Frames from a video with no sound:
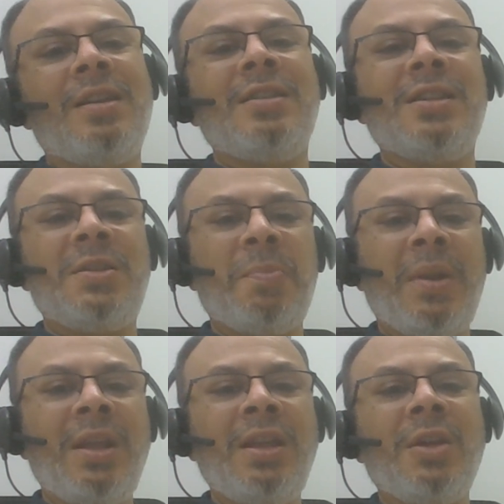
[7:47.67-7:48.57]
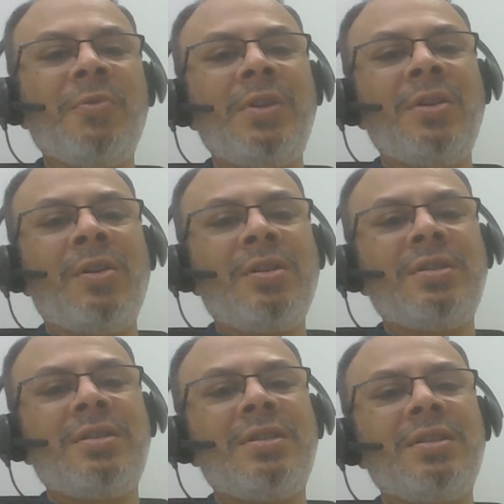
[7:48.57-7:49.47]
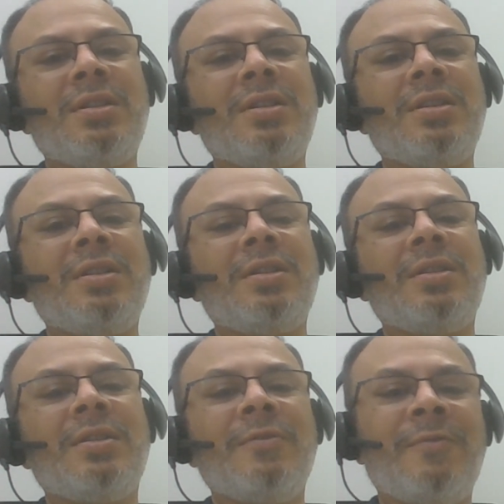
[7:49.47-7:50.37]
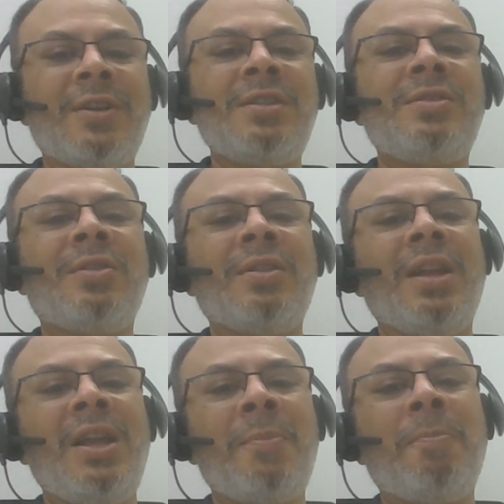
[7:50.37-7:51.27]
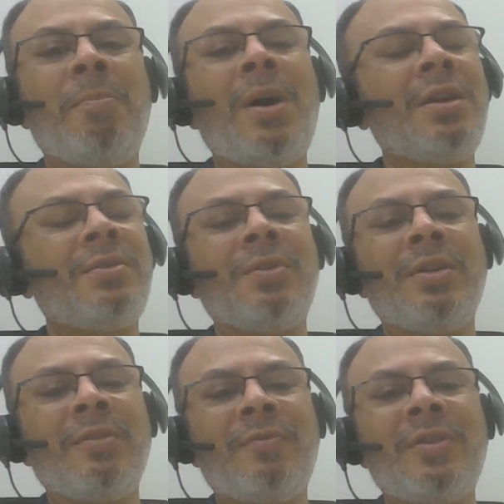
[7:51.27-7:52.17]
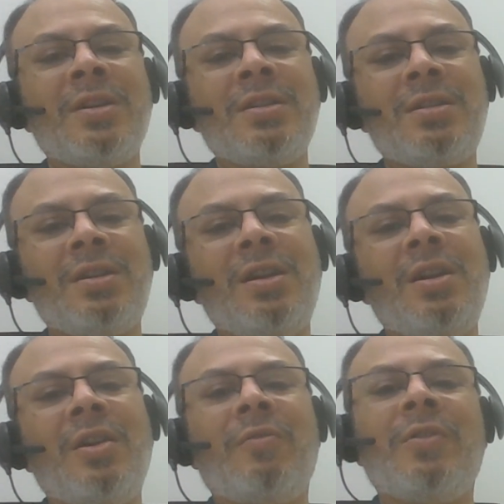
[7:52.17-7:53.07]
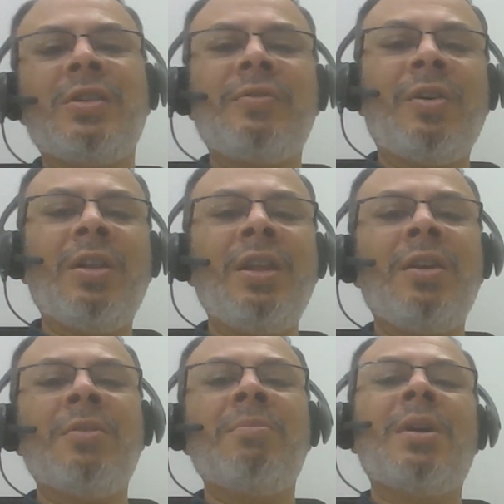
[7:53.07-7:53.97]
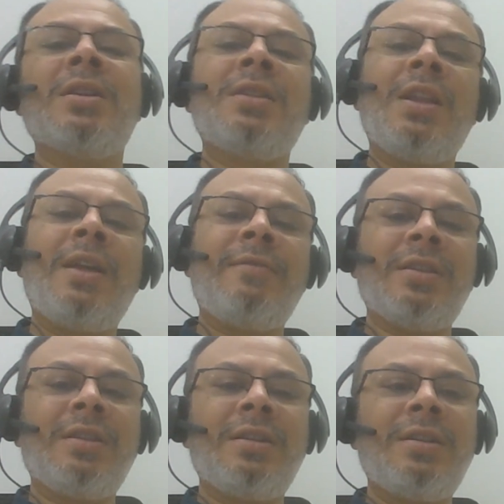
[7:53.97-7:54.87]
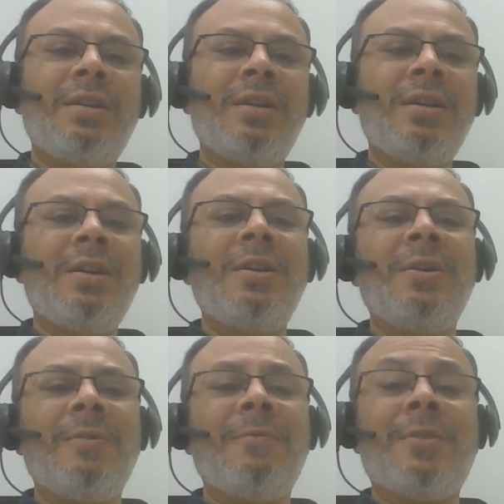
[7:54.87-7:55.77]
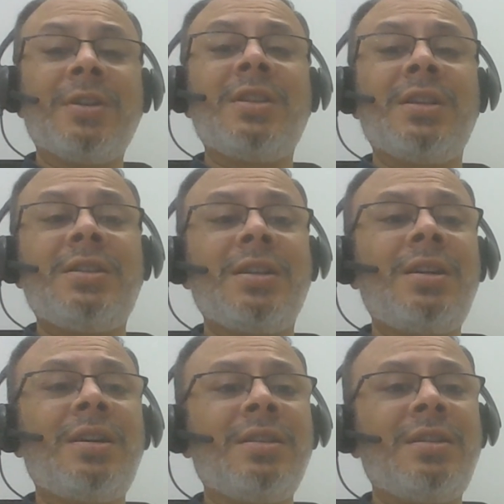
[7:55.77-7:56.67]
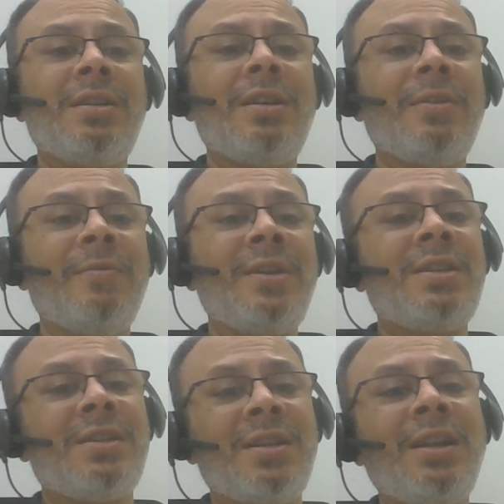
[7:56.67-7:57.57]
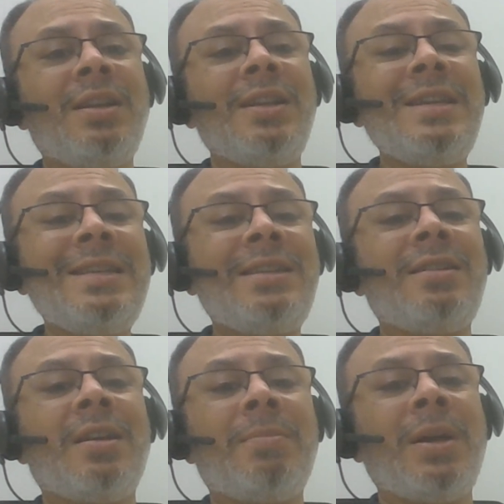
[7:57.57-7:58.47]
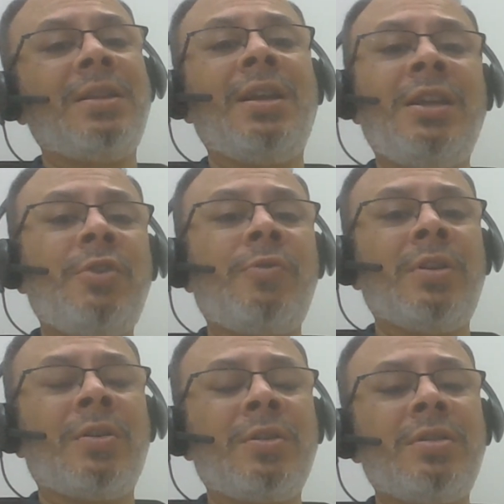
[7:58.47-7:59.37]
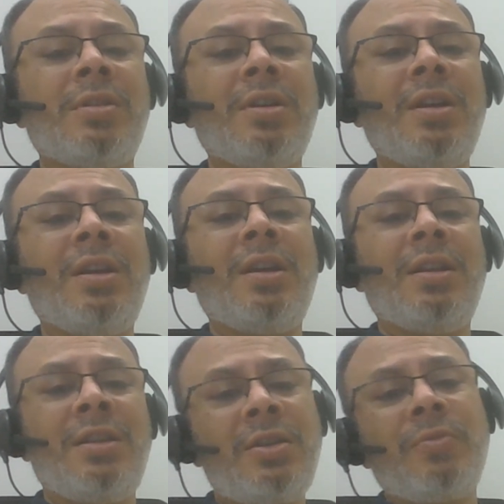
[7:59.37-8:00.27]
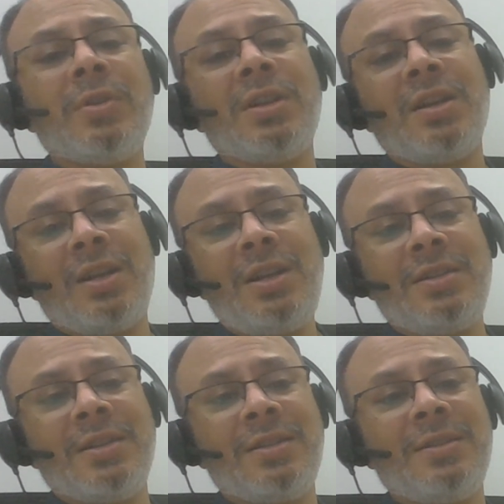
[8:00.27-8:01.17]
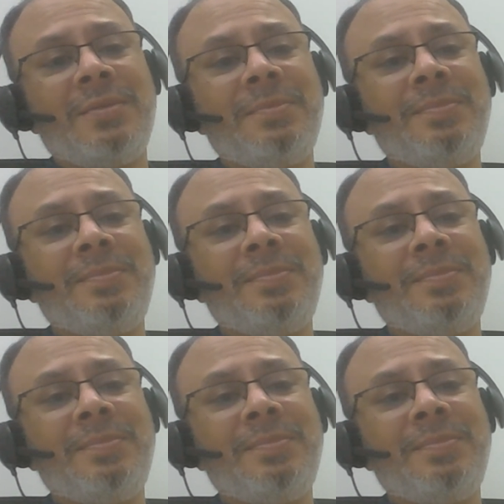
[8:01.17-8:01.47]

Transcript: The spring equinox, once on March 21st, was falling on March 11th. For the church, which set Easter by the equinox, this was a crisis.